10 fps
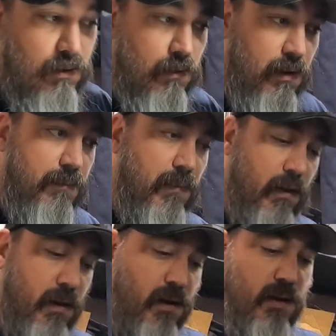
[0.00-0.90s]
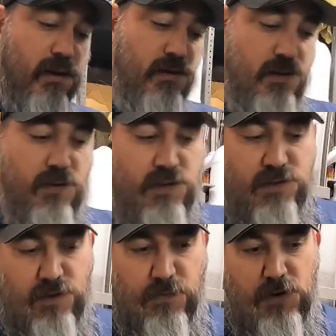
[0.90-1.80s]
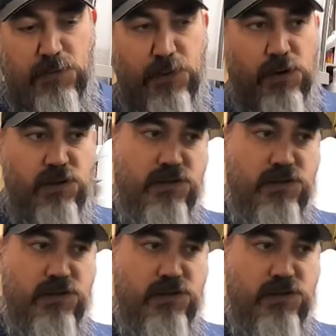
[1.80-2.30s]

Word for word: Okay. So this is the fun part.